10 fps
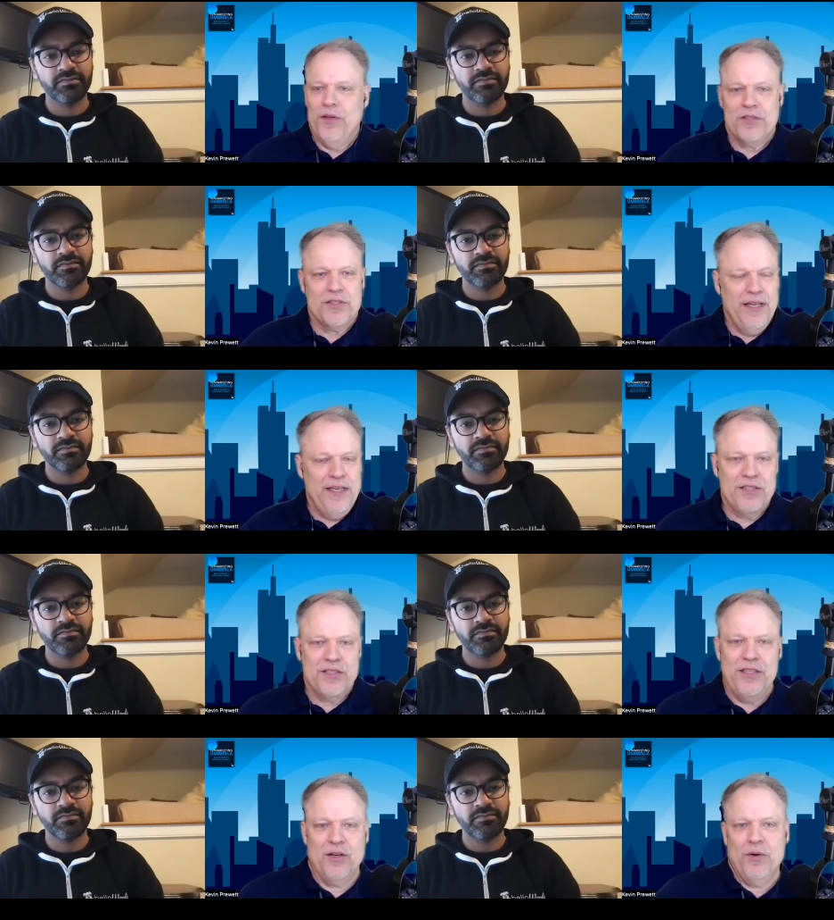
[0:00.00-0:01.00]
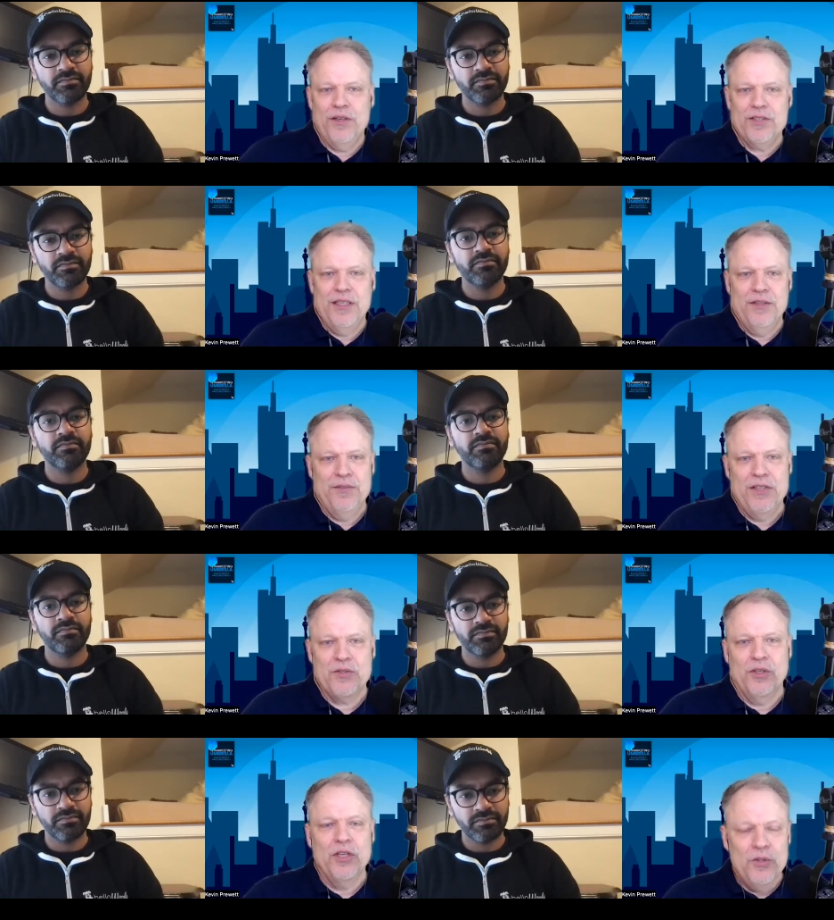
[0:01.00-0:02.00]
Speaker 1: it's an agency or whether it's an
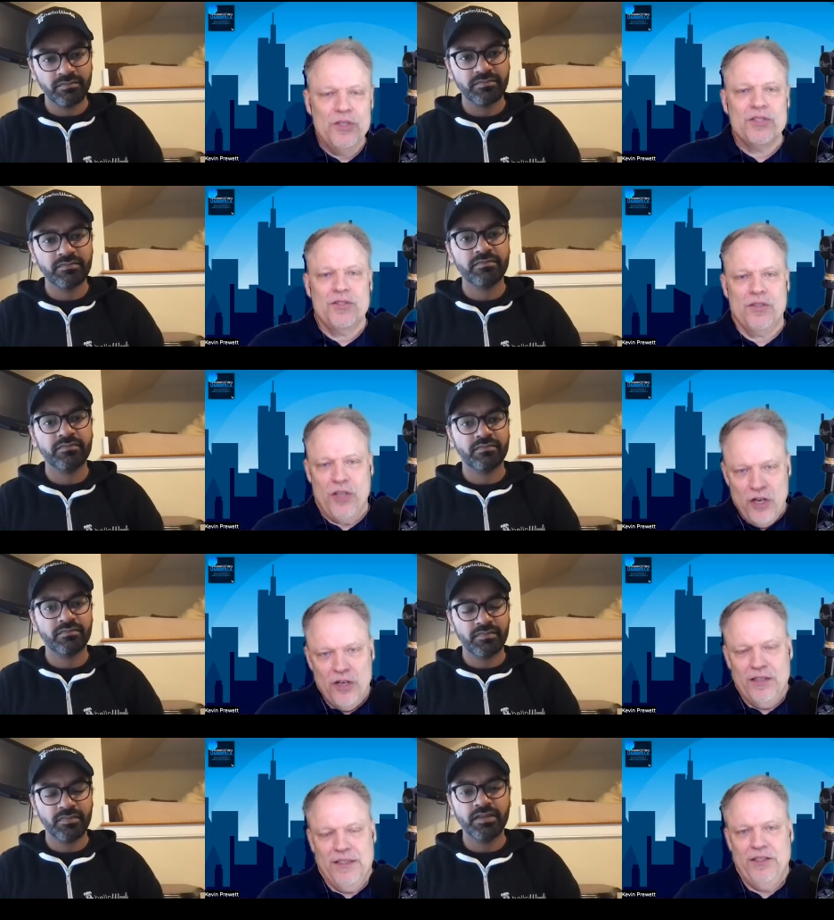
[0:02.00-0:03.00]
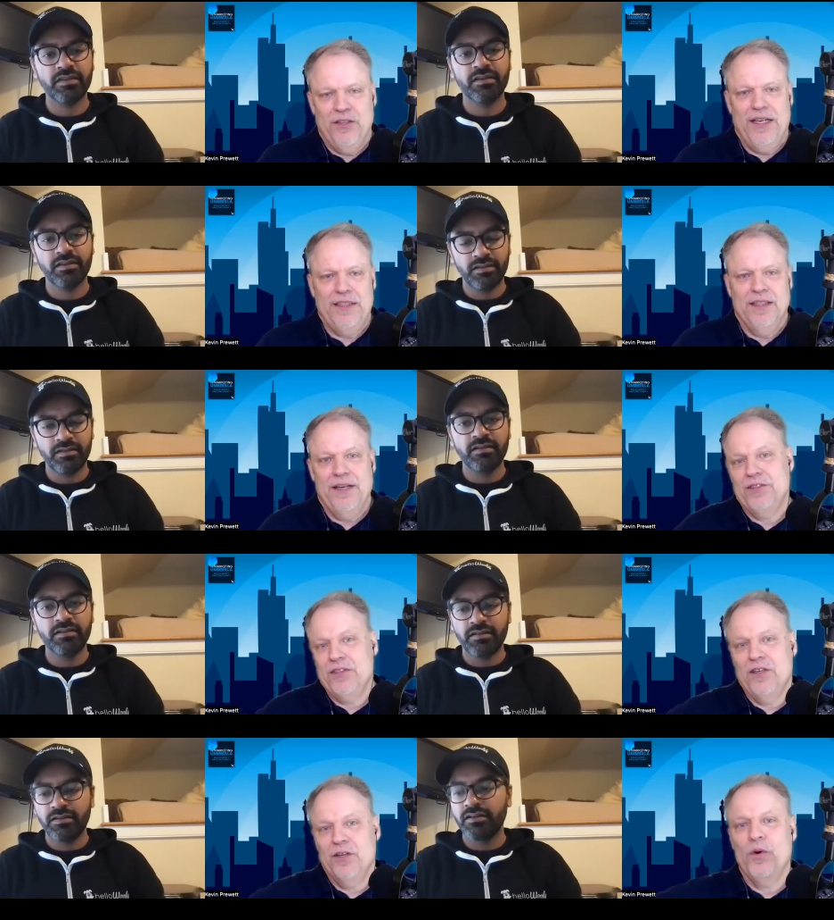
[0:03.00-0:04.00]
individual, who is currently your ideal
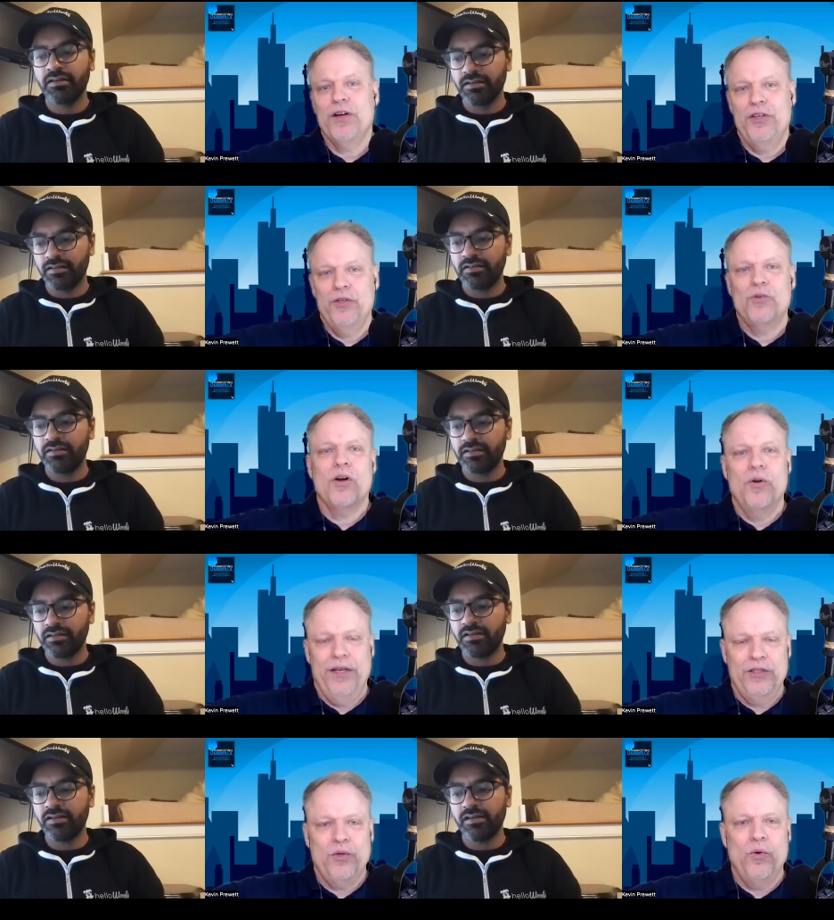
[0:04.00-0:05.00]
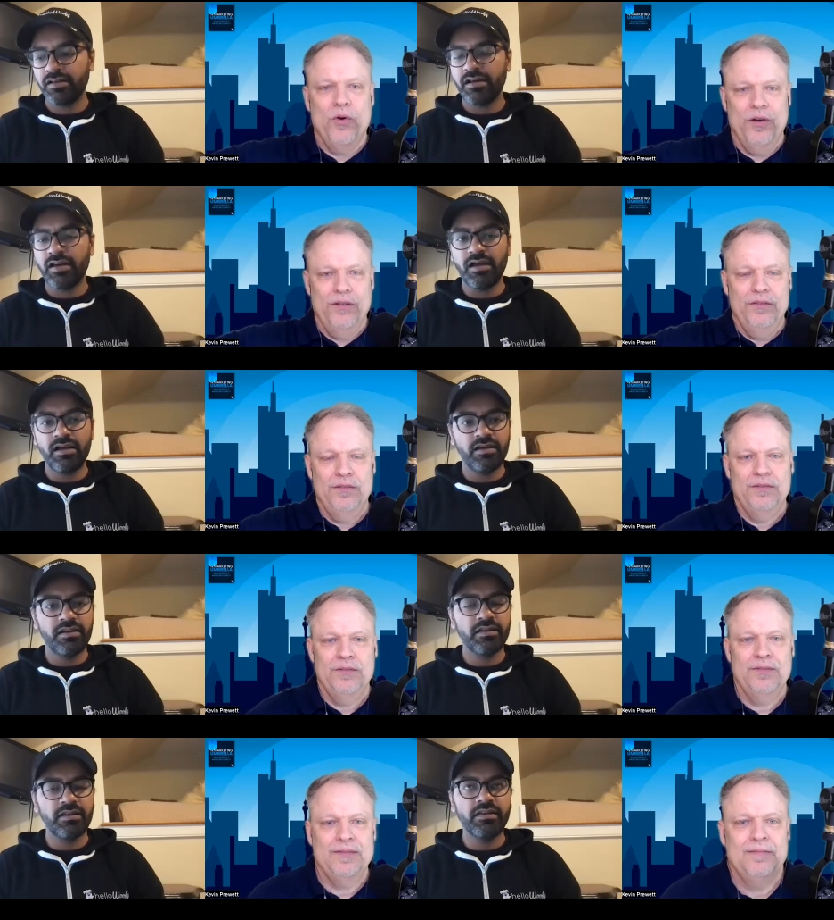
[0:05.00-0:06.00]
avatar, and where are you growing toward?
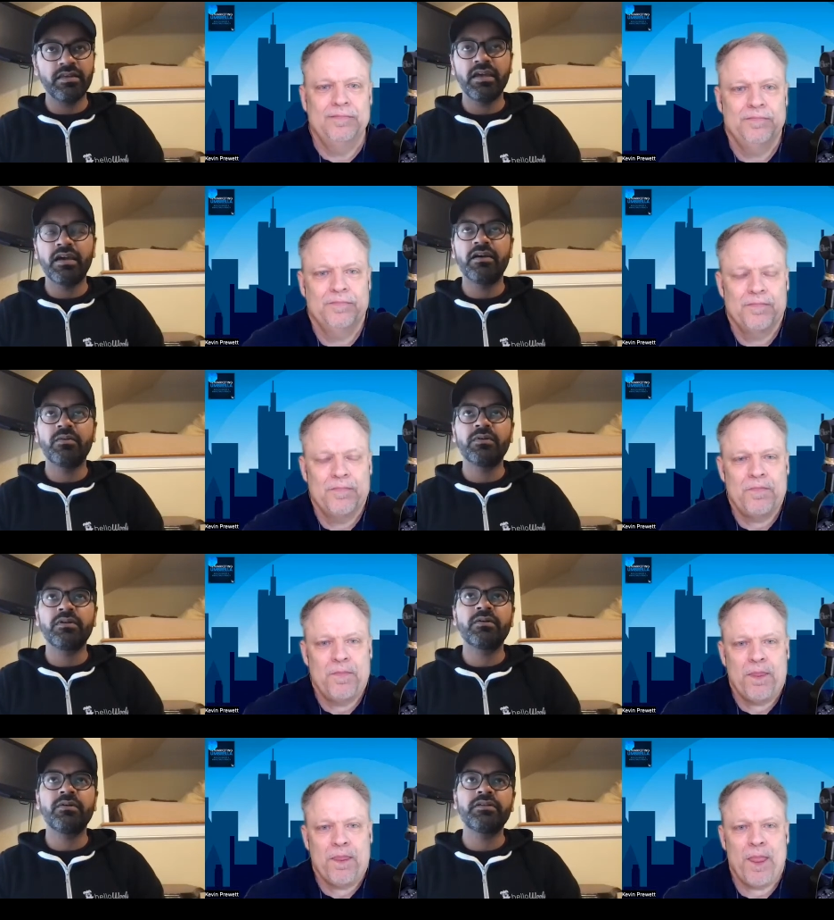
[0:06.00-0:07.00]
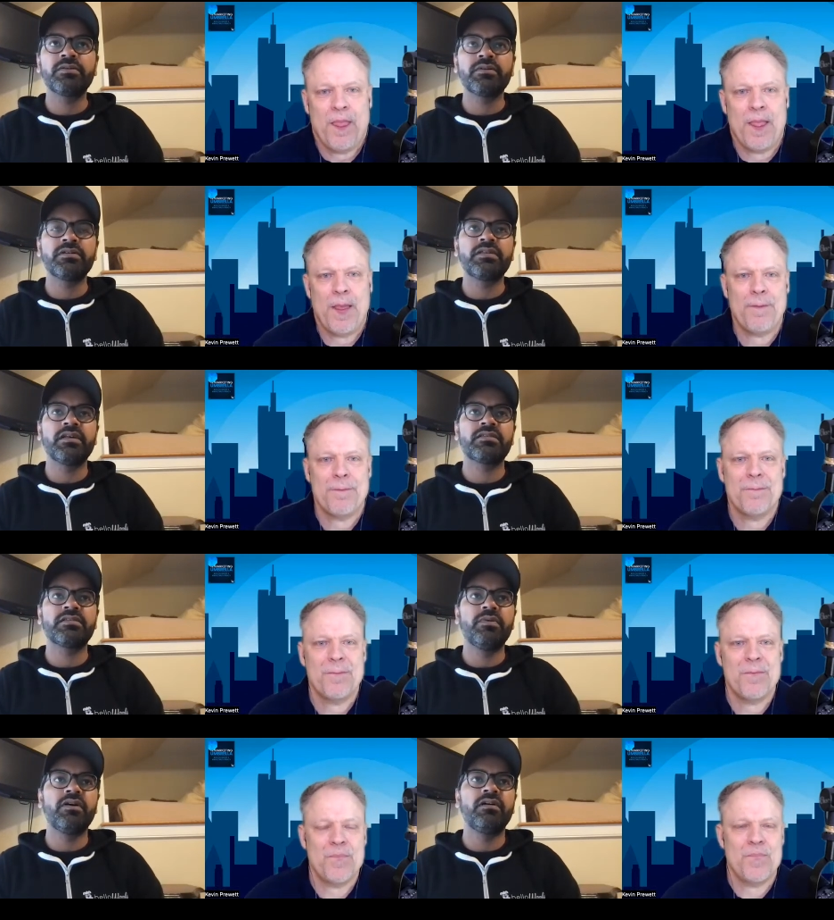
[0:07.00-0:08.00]
Speaker 2: Yeah, we're growing towards that
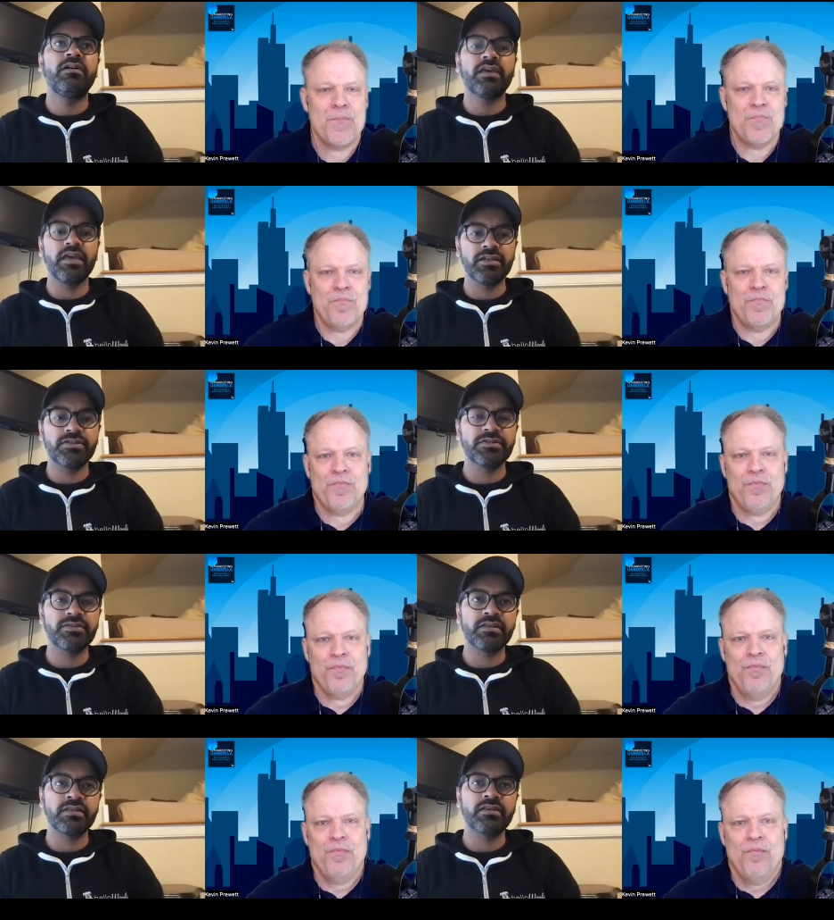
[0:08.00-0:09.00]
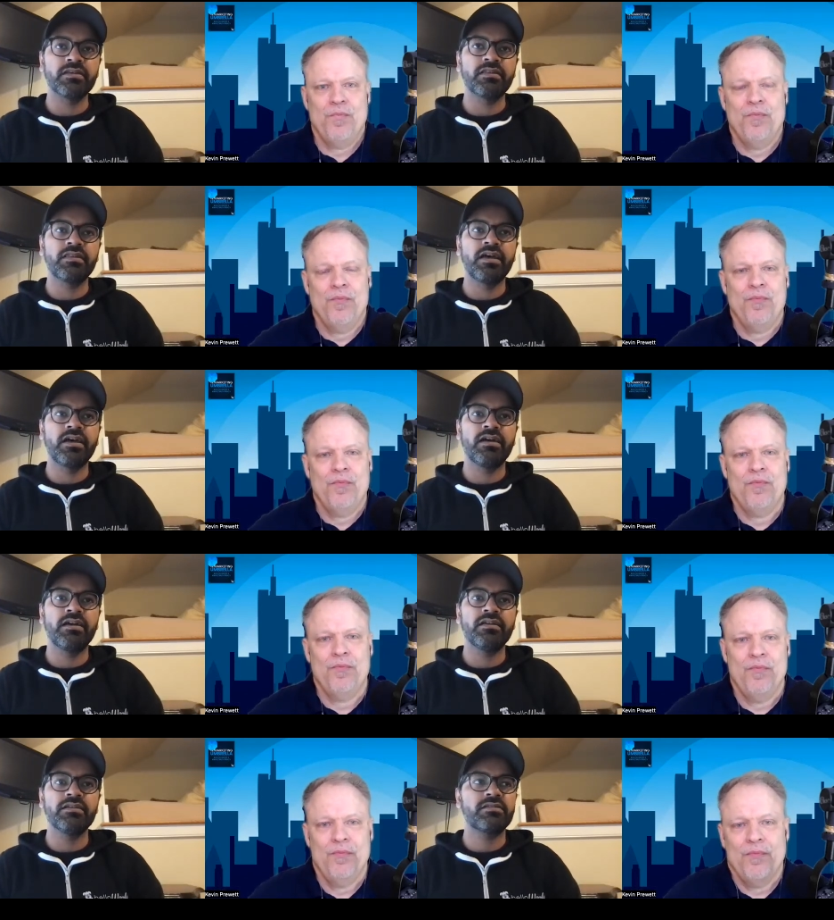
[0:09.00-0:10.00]
small agency that
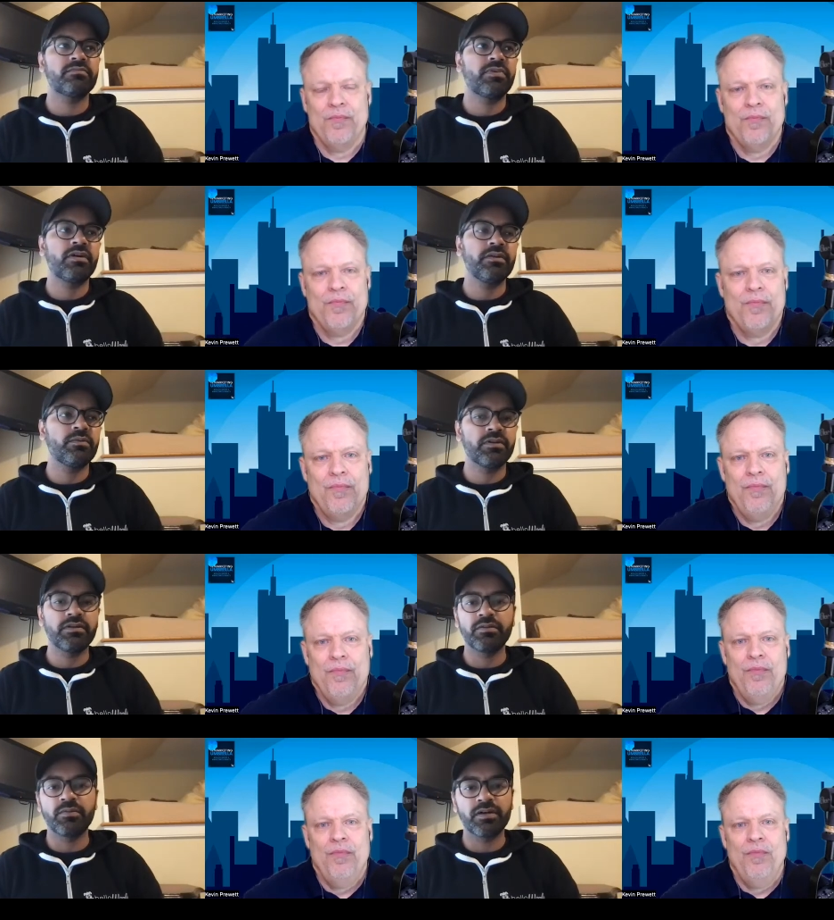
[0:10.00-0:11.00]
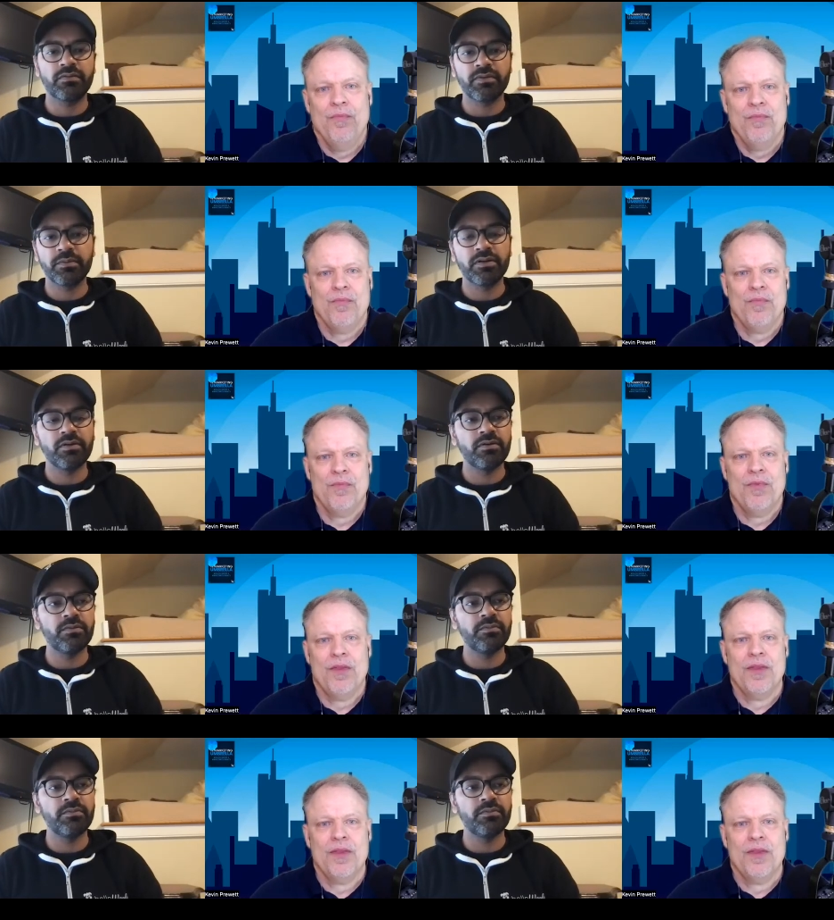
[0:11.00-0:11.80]
is probably work you know working from a home